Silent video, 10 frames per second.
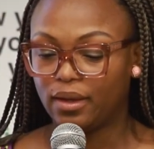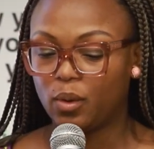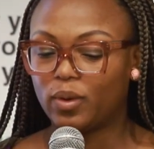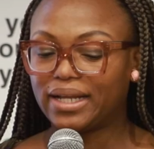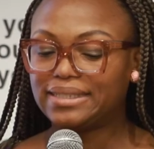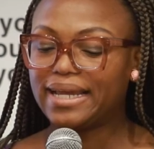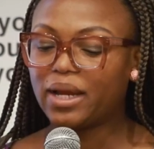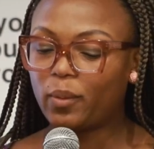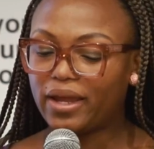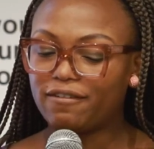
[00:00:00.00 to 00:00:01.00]
What I take
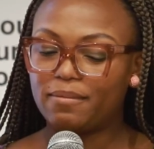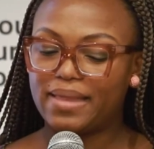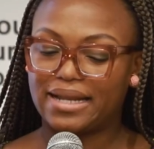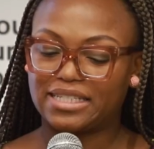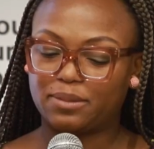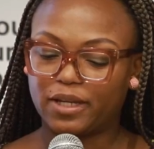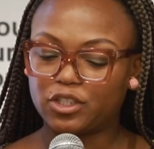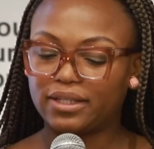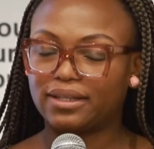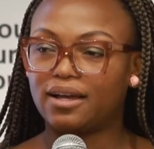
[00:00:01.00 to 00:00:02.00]
away from that,
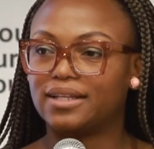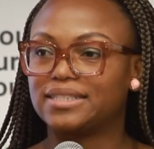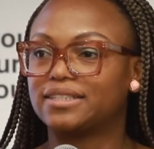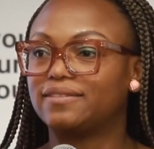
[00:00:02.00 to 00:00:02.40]
especially in the context